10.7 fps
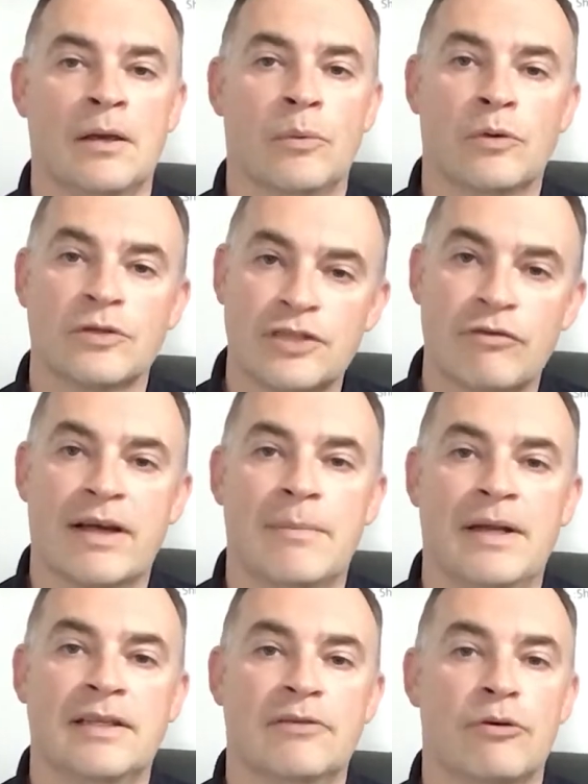We're also
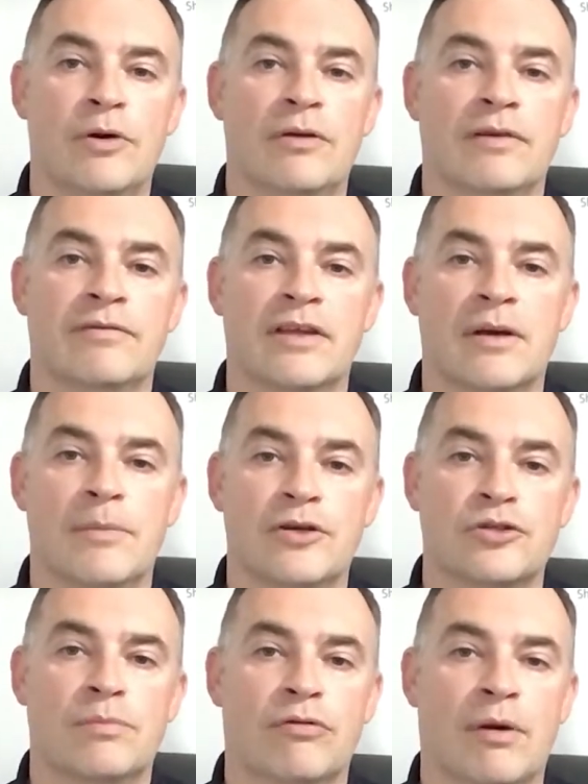recommending the removal of the
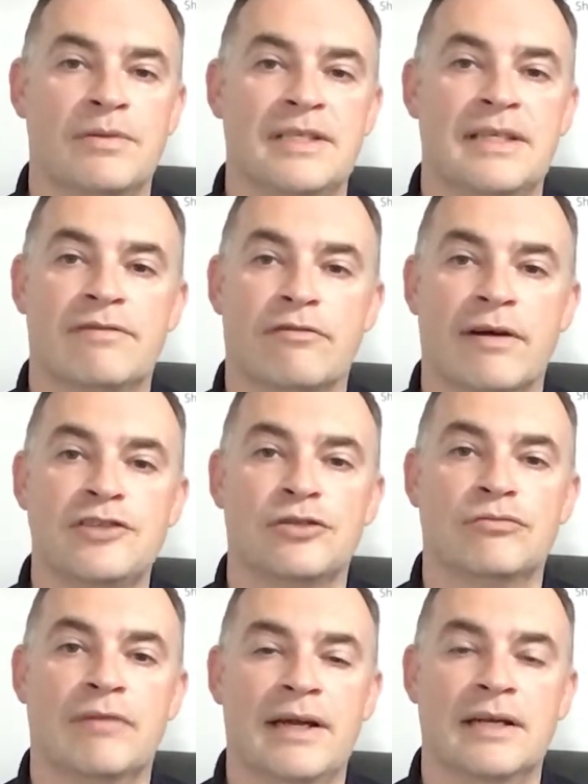commercial property differential
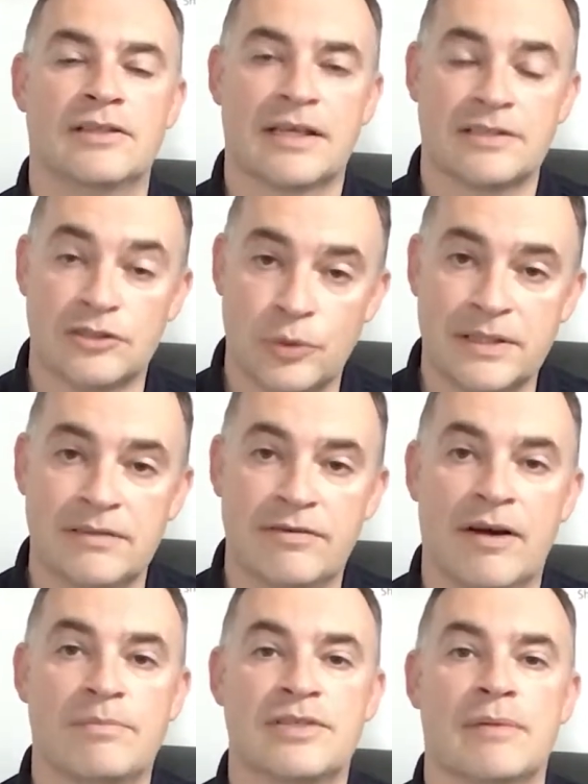rate, that's a
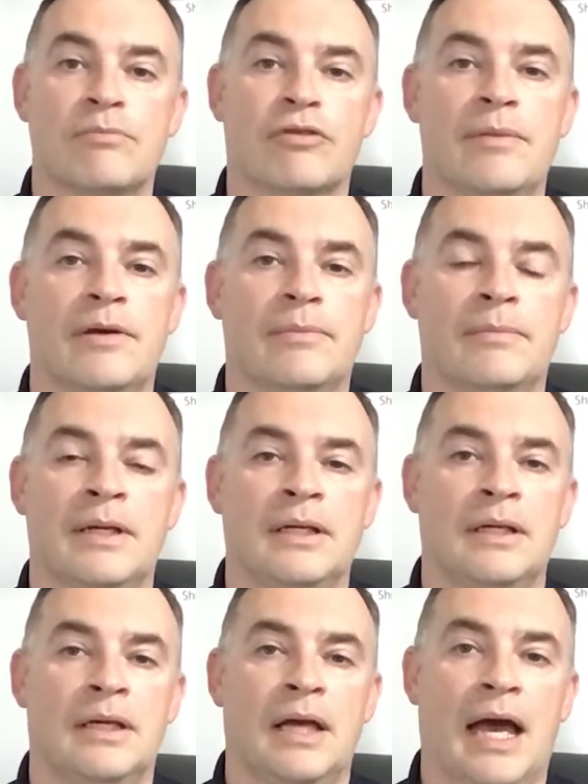25% premium
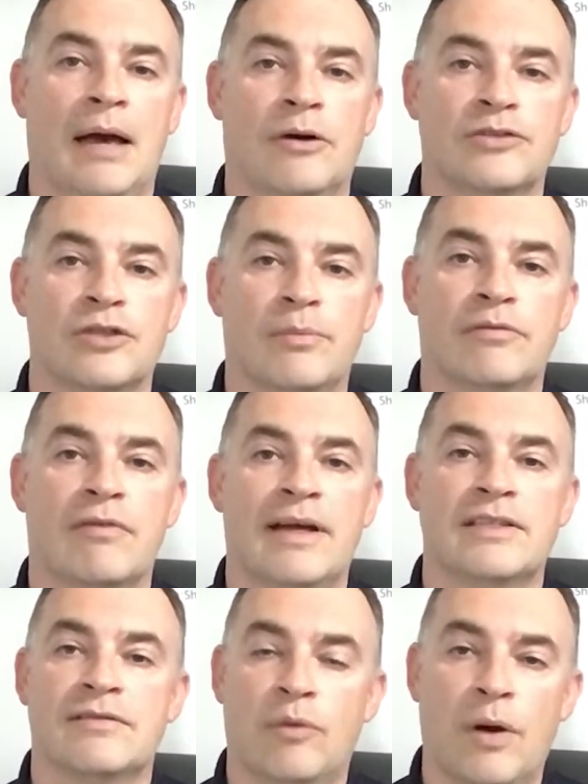on top of
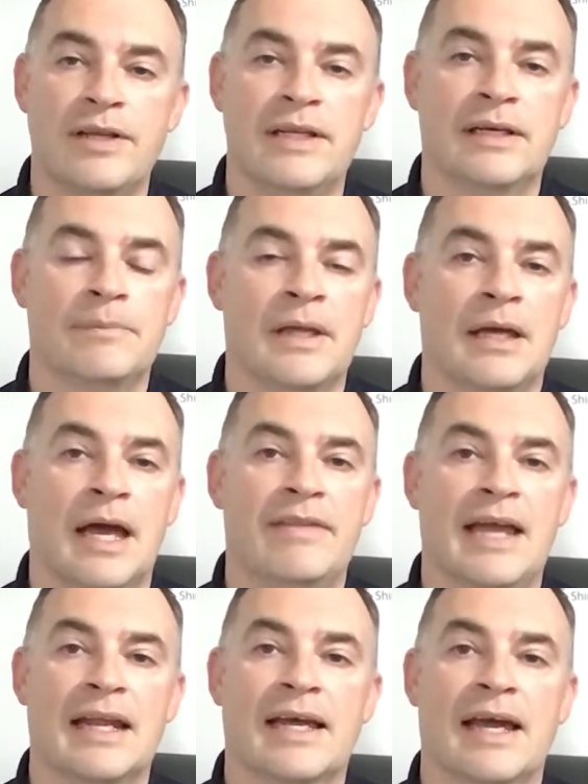rates for 1 year, and
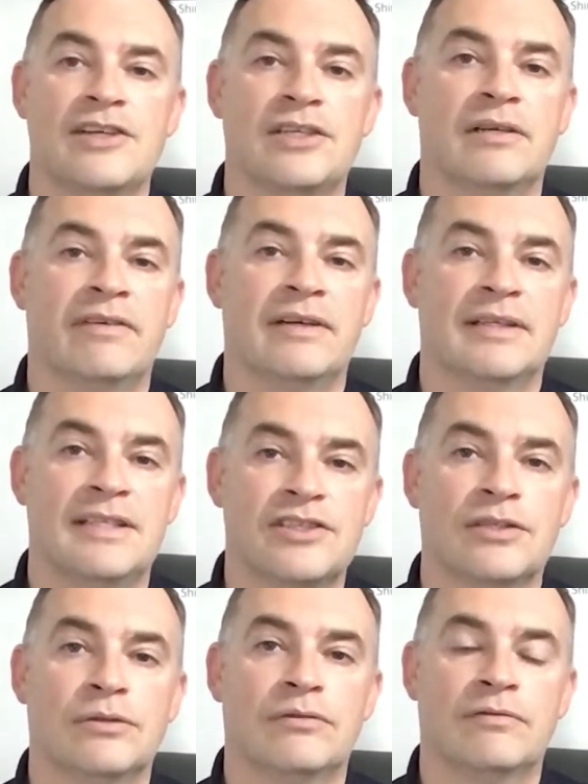the allocation of an
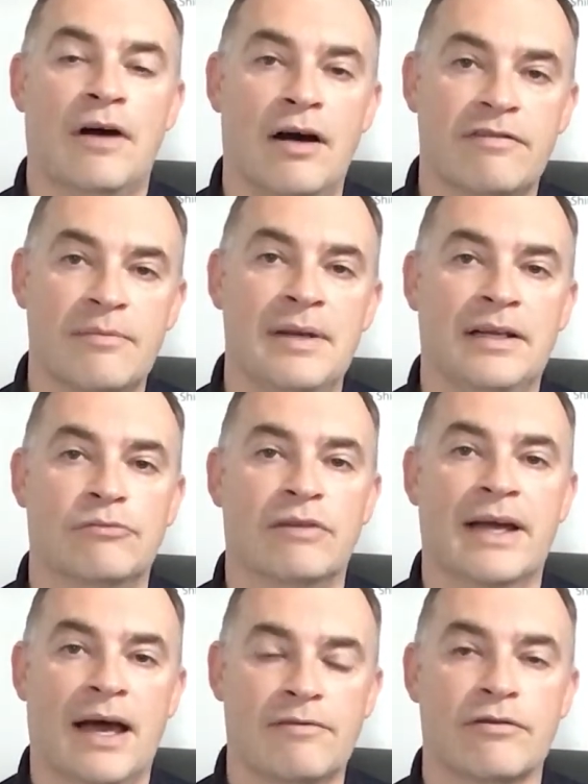additional $500,000
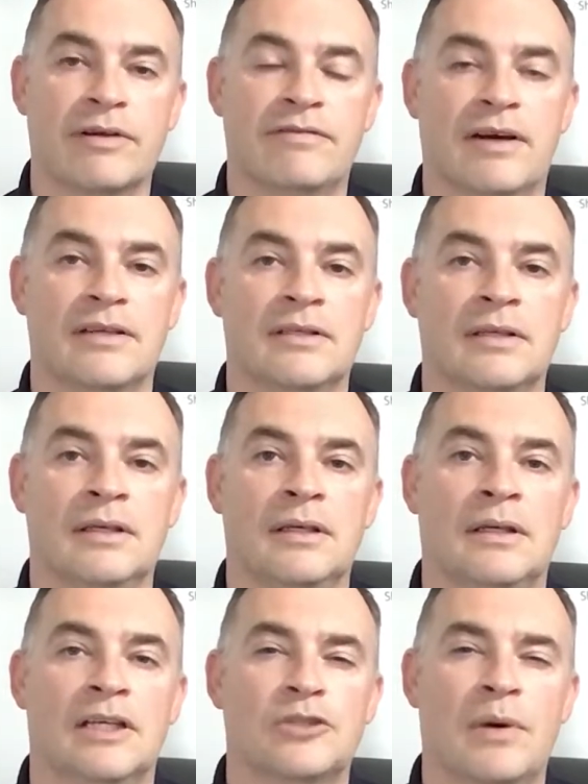recovery fund,
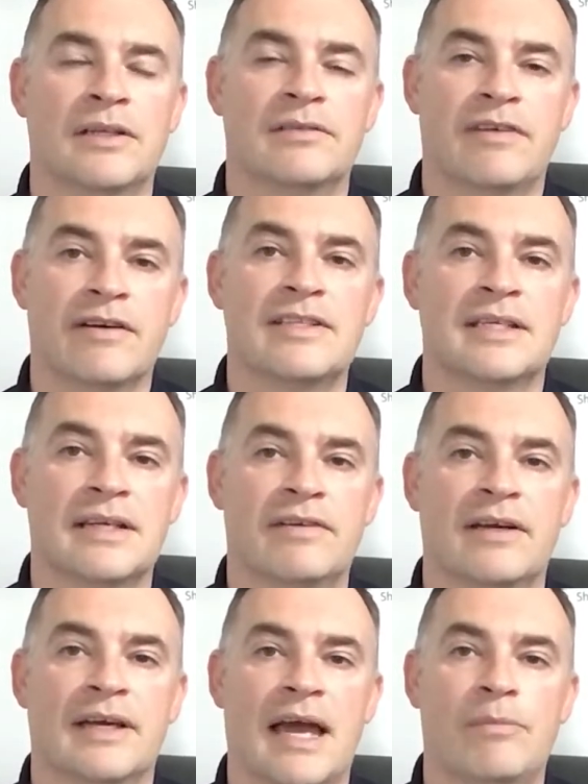as well as a very
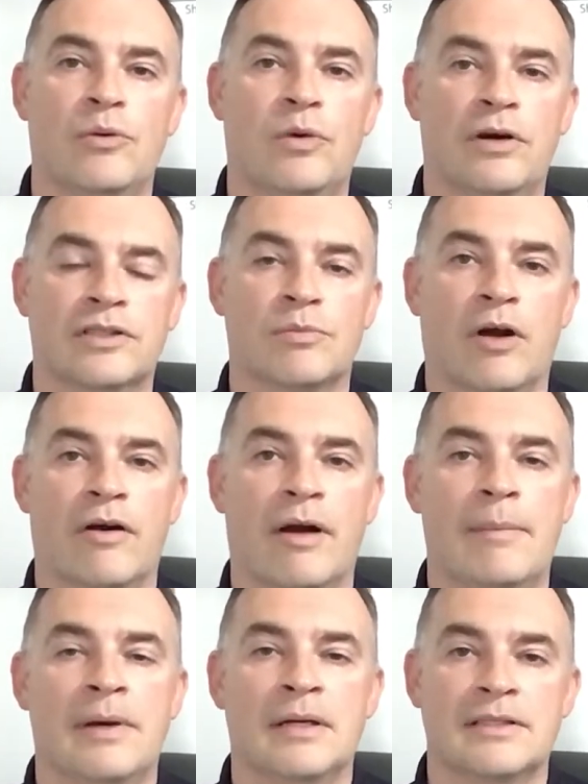significant capital works
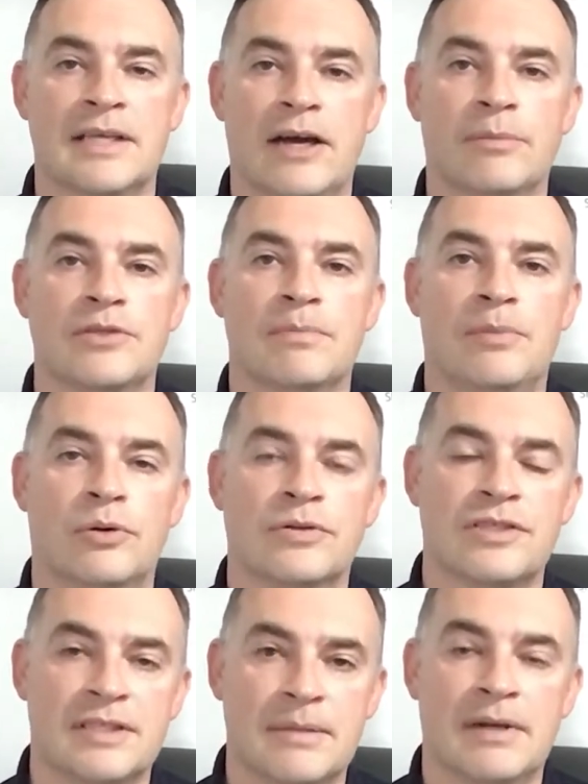program to help support and
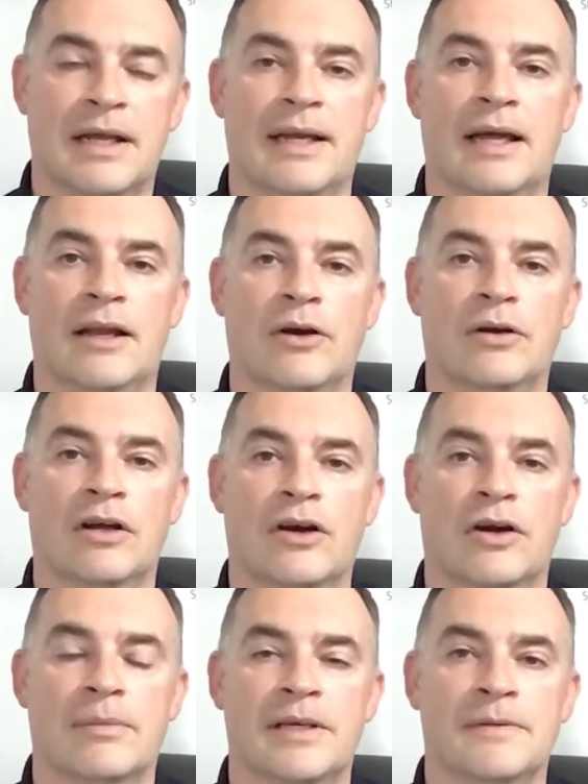stimulate our local
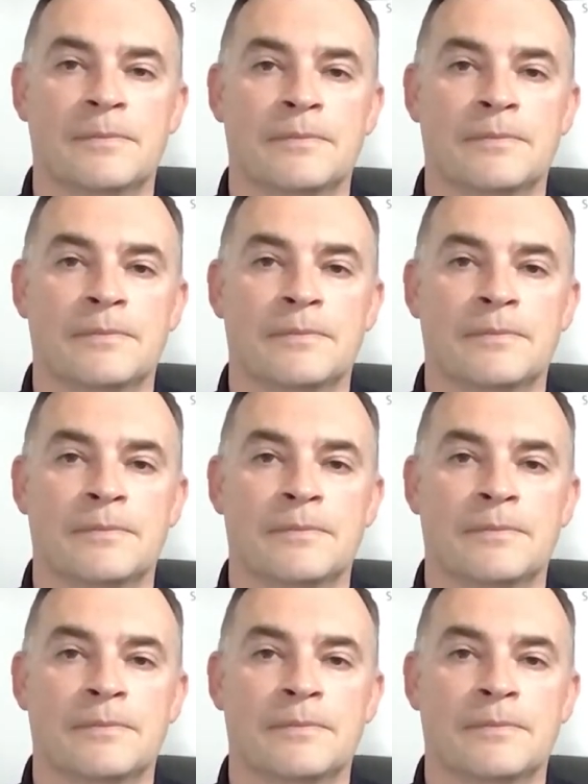economy.